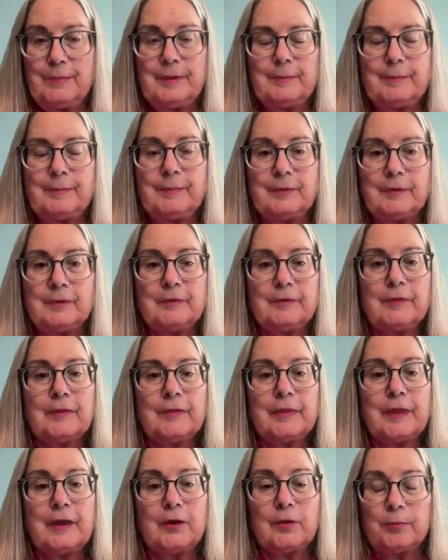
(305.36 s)

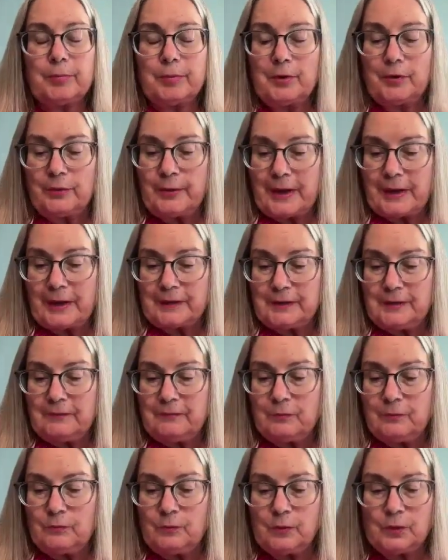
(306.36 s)
People that are
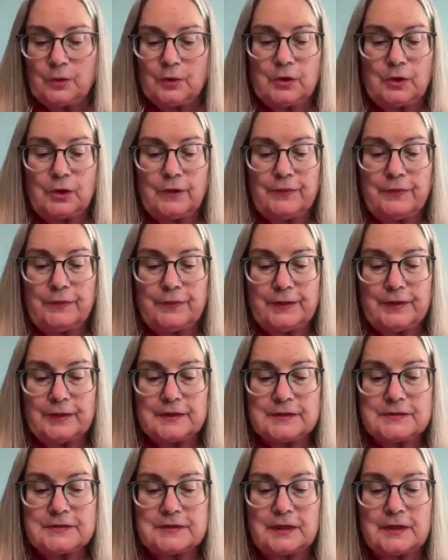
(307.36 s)
proactive work on
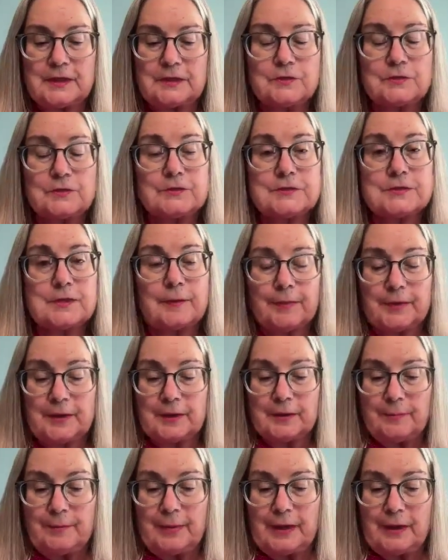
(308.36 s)
things they can do
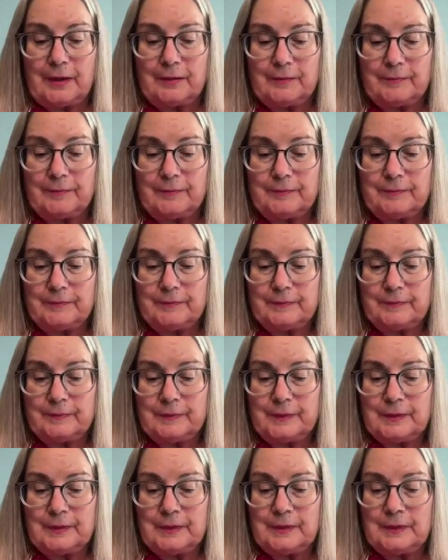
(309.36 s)
something about.
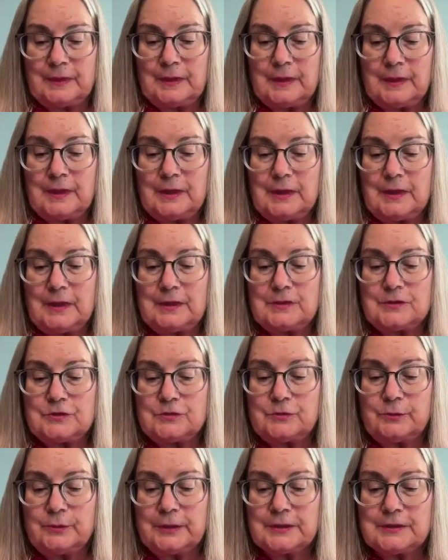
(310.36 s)
In
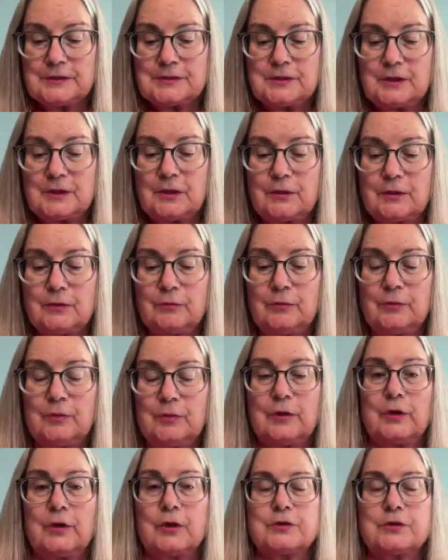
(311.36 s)
doing so,
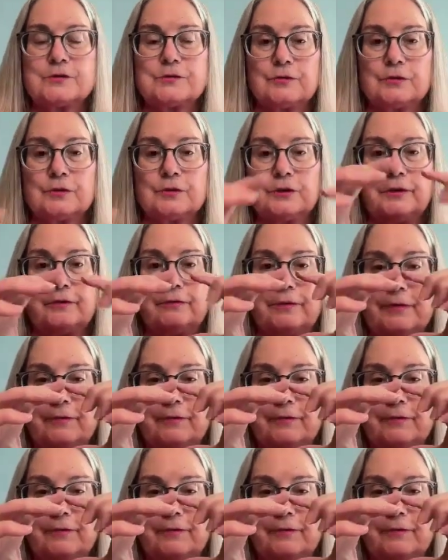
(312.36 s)
our circle